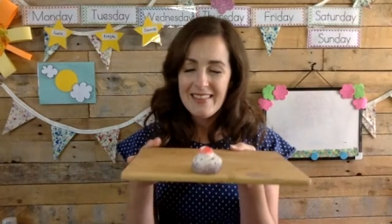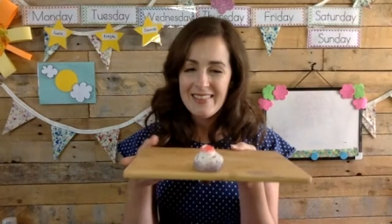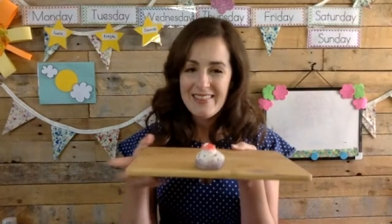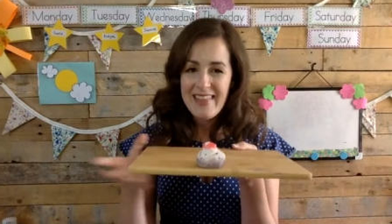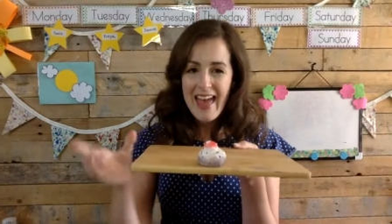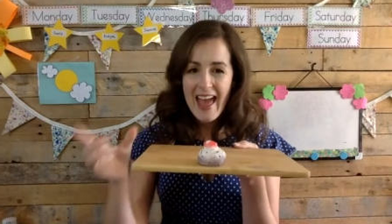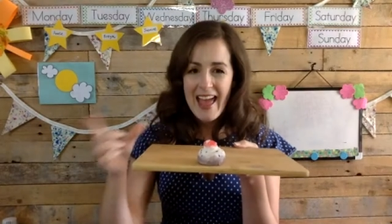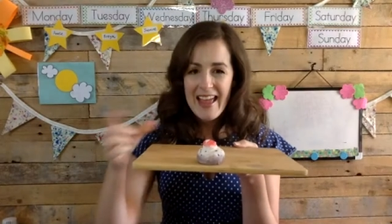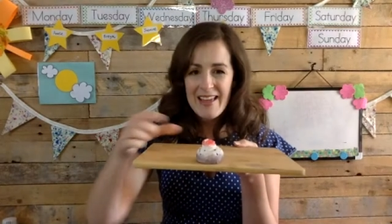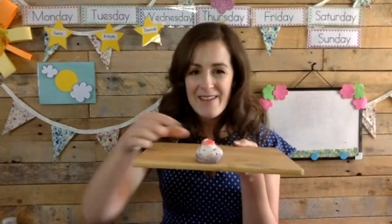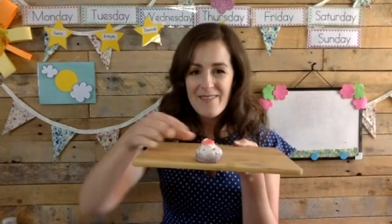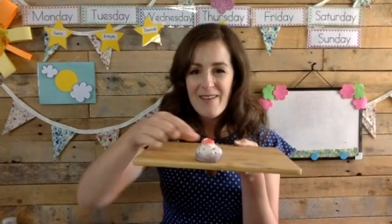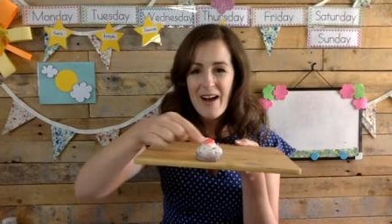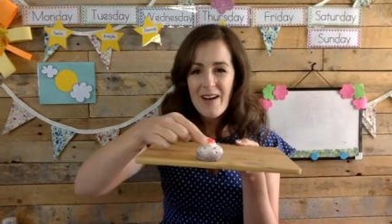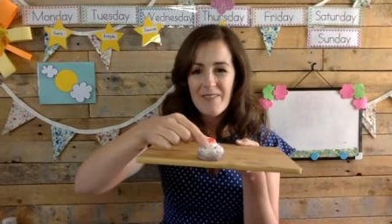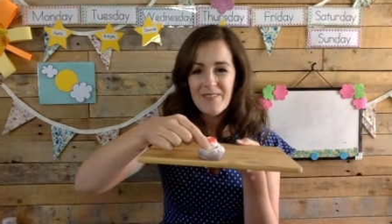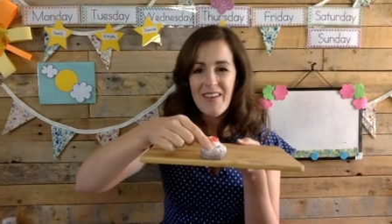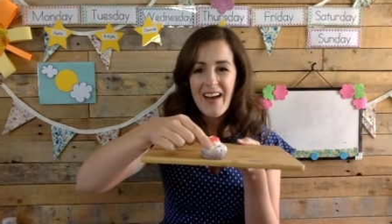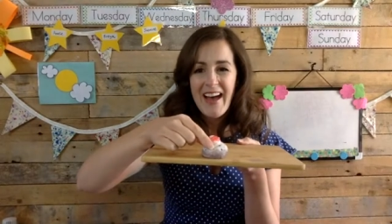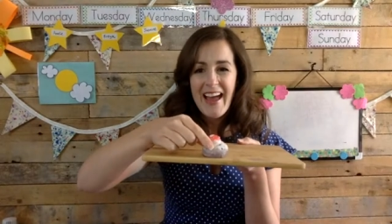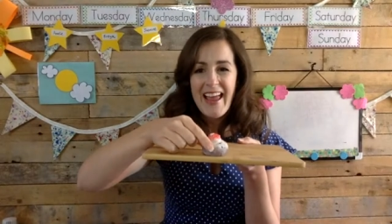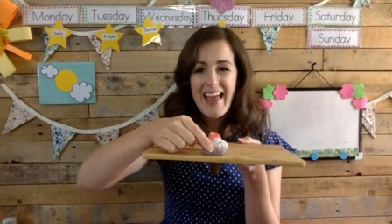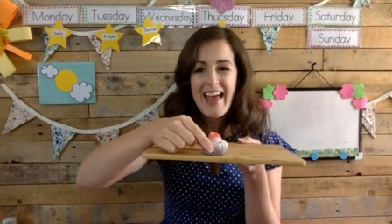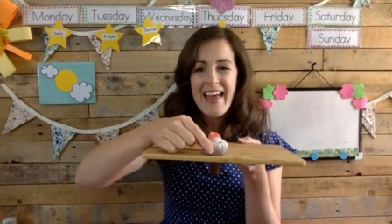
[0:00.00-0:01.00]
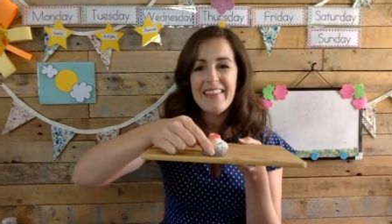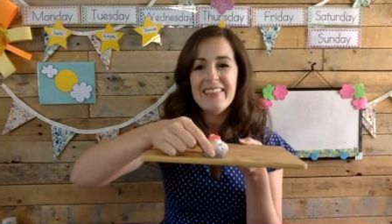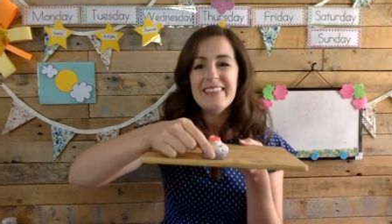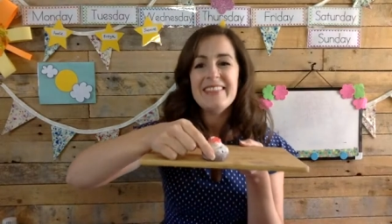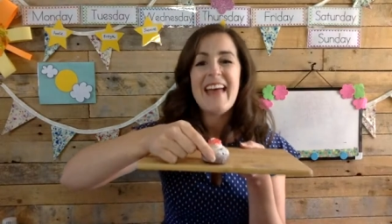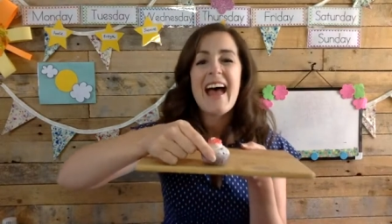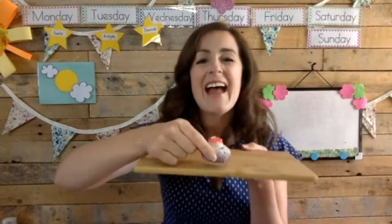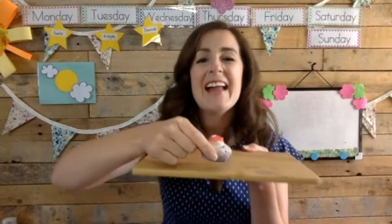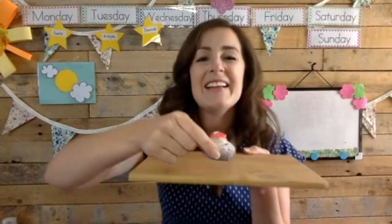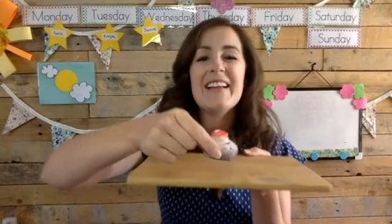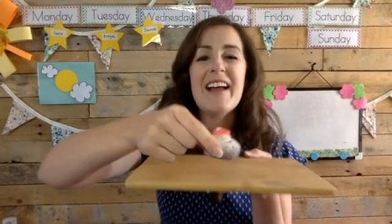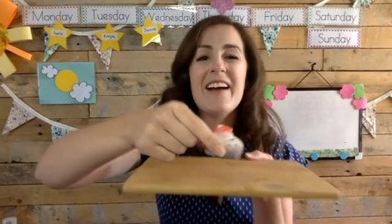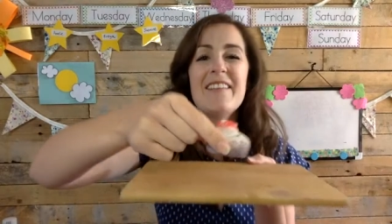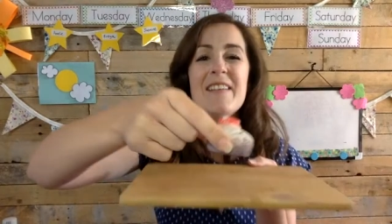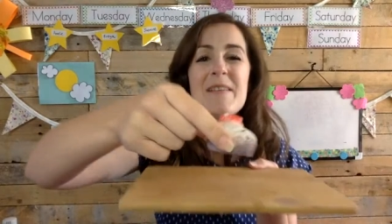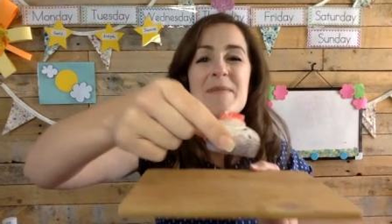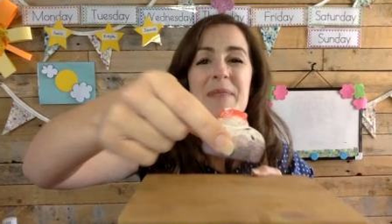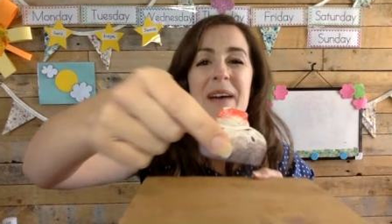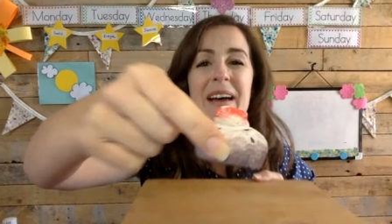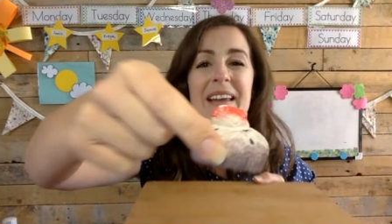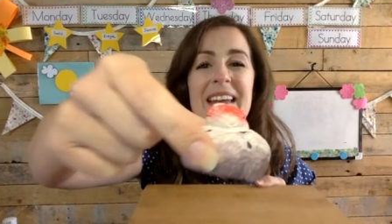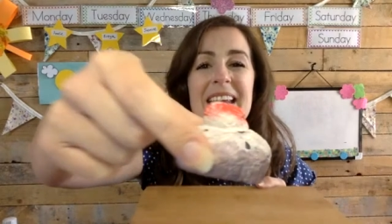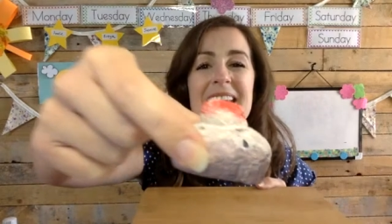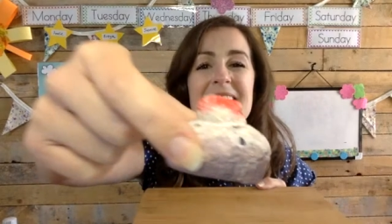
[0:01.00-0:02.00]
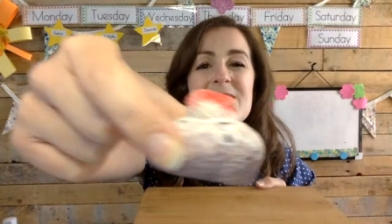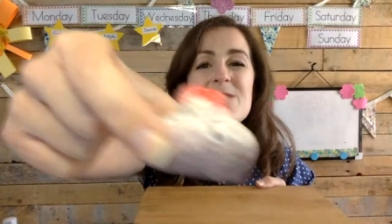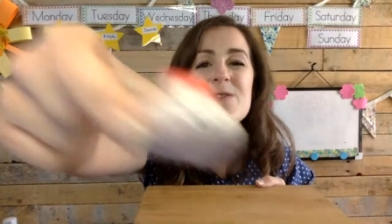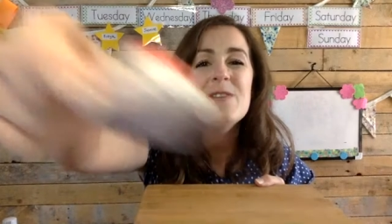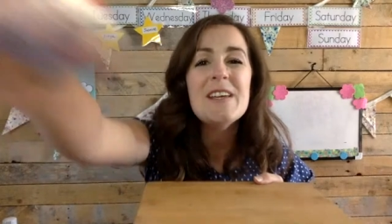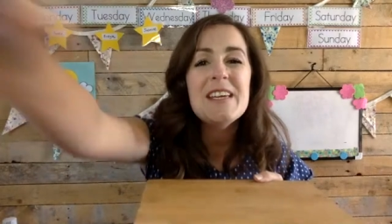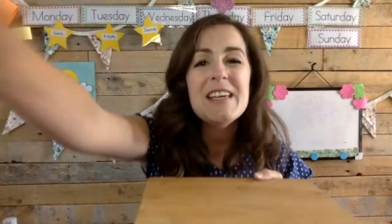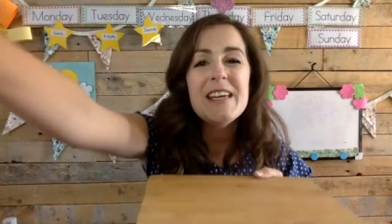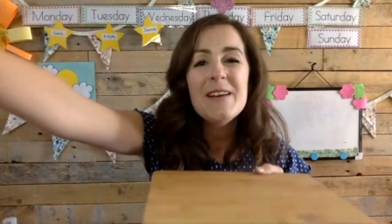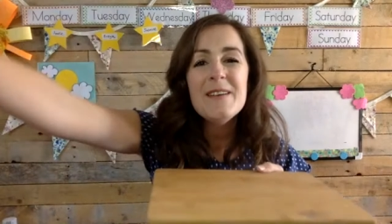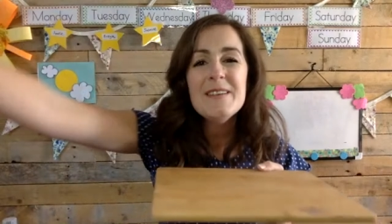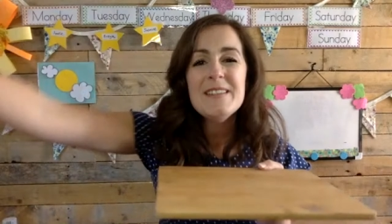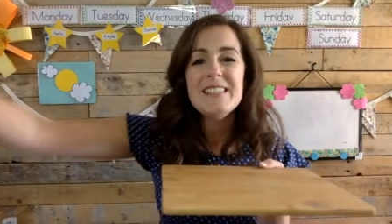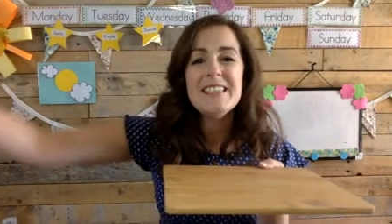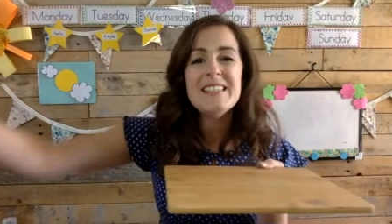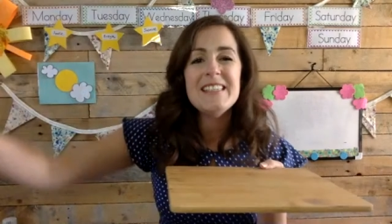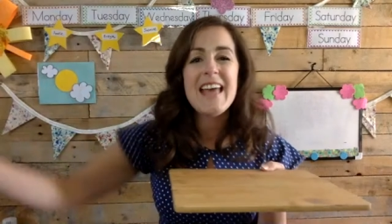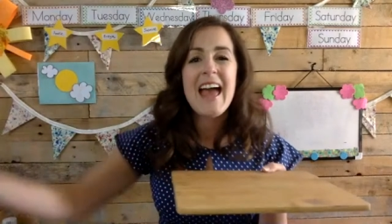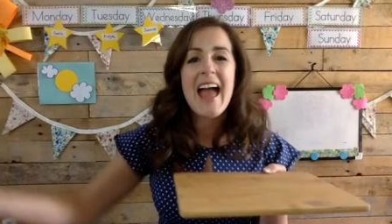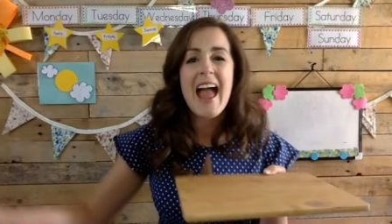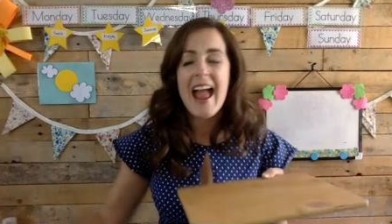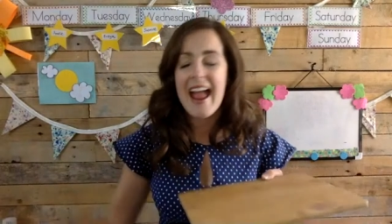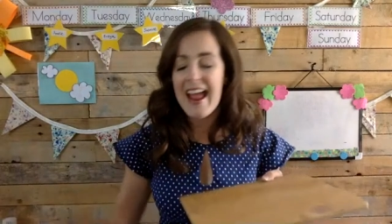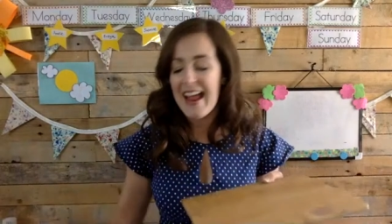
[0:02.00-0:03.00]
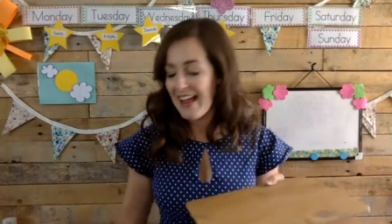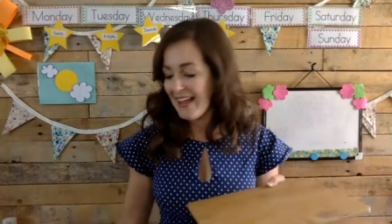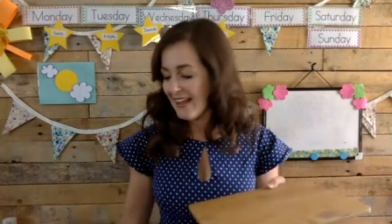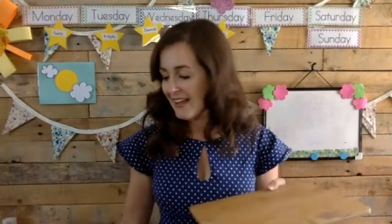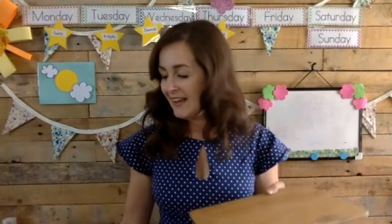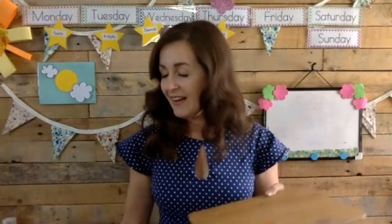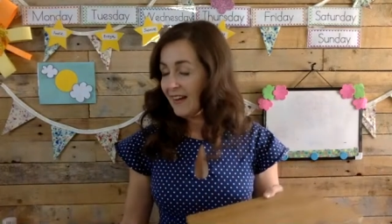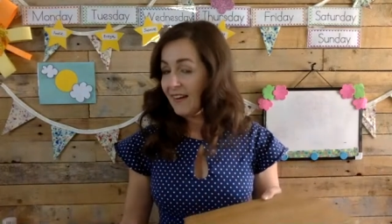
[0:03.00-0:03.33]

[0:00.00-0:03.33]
There you are, Maya. That currant bun is for you today.